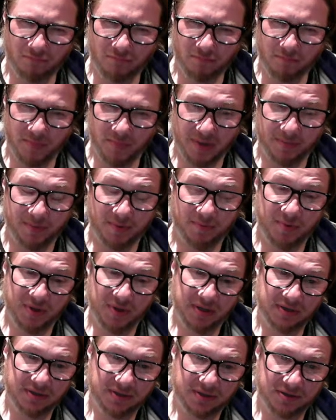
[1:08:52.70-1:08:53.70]
Maybe
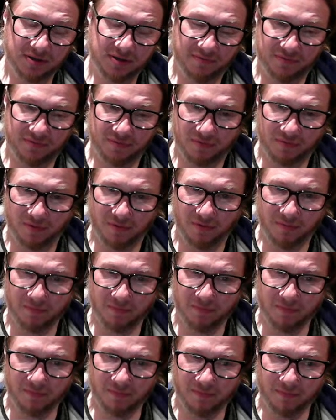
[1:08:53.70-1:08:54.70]
b6 after all.
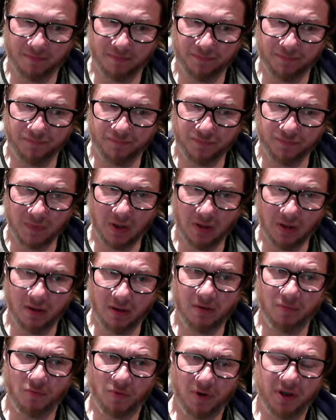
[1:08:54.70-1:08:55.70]

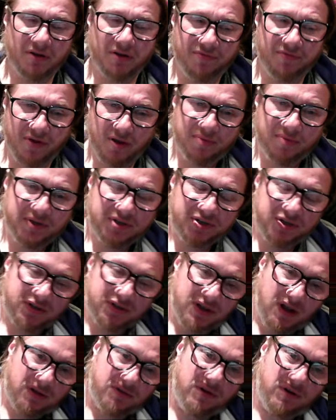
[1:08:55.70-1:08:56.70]
Well, Fabi is just
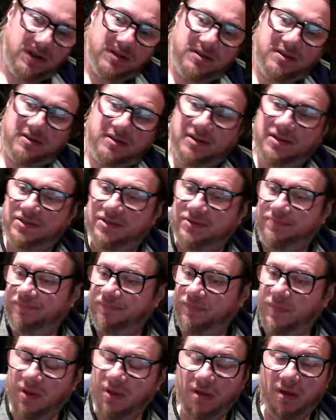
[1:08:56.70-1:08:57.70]
calculating this.
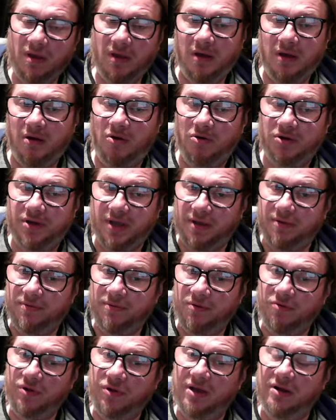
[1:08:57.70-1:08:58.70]
Okay,
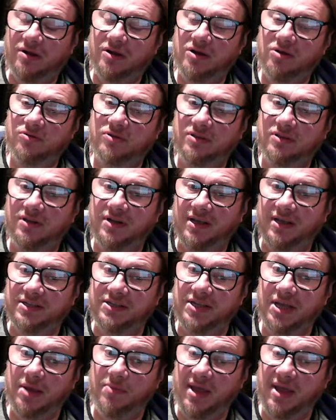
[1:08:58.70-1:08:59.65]
we're going to go to the next game.